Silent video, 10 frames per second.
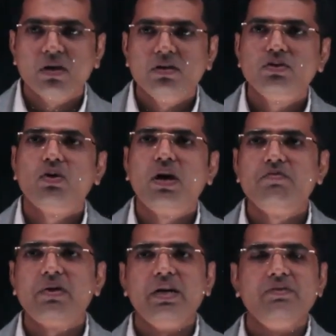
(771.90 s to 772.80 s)
So I
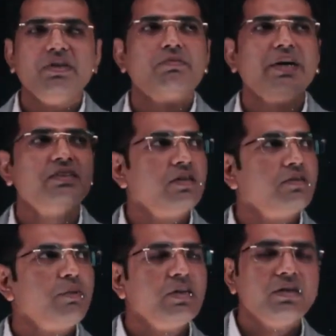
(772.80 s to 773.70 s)
am ready with my
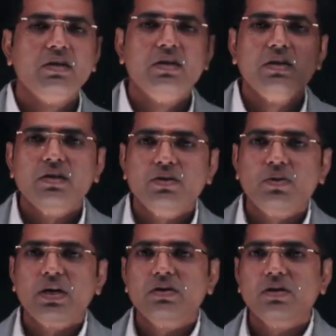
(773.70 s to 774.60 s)
statement.
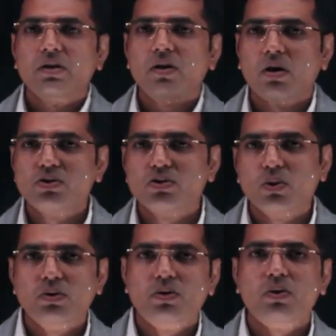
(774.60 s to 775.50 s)
You can
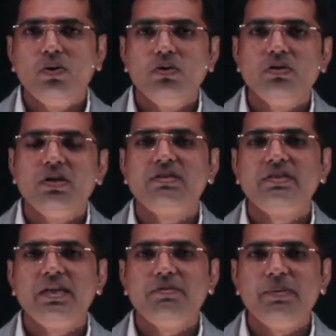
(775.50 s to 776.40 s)
also draw the
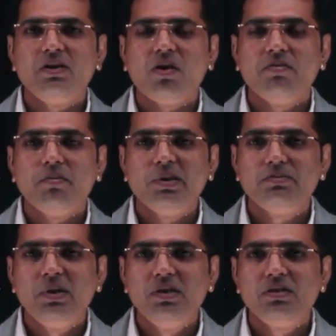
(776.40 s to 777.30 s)
statement of
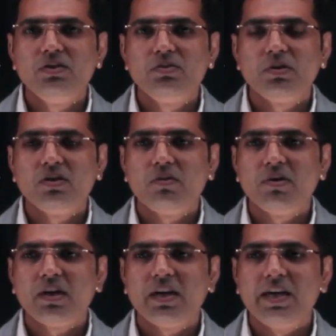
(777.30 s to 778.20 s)
piecemeal distribution of
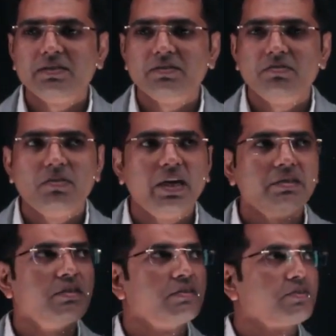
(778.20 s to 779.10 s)
a cash
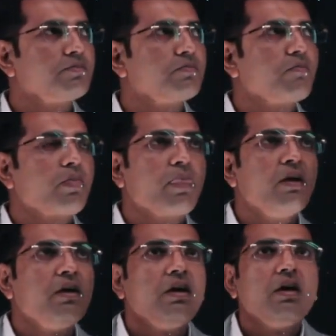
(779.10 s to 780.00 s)
like this.
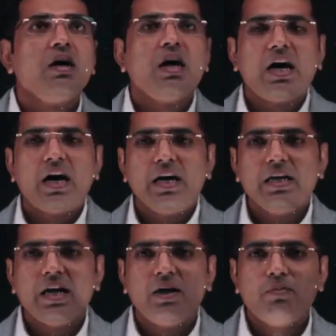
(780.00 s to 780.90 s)

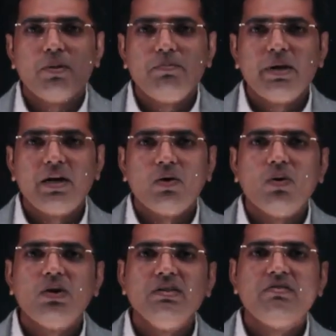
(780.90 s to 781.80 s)
I have prepared
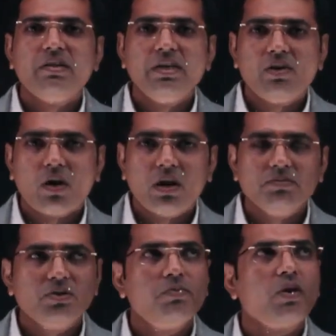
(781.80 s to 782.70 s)
only 3
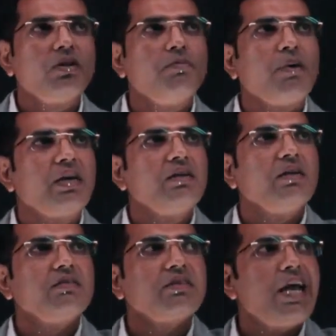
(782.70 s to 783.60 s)
columns for the
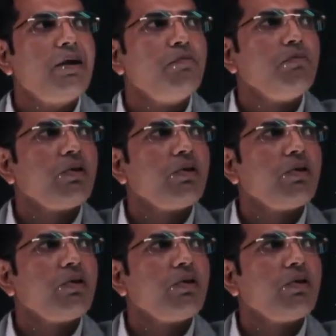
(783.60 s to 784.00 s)
partners M,